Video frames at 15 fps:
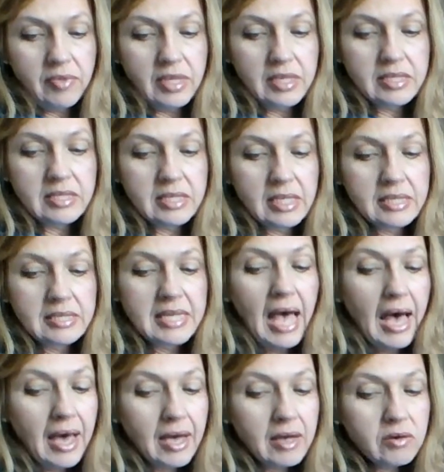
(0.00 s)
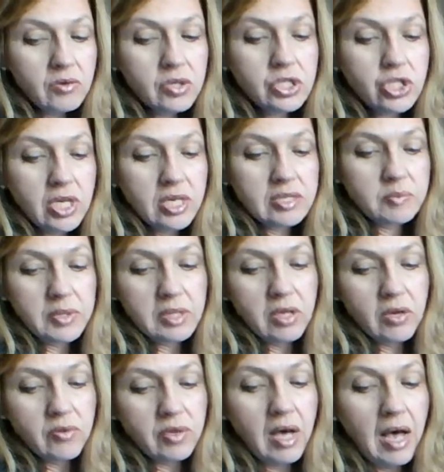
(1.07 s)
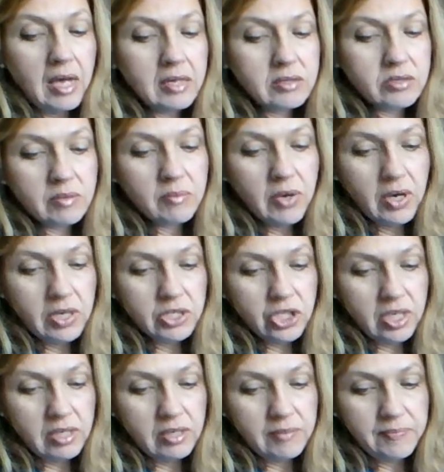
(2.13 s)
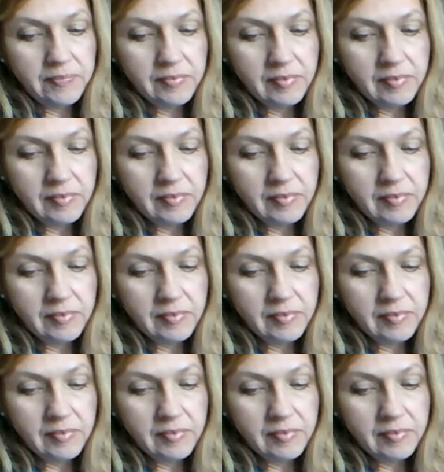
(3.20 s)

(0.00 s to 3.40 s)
This is at or just below the costal margin.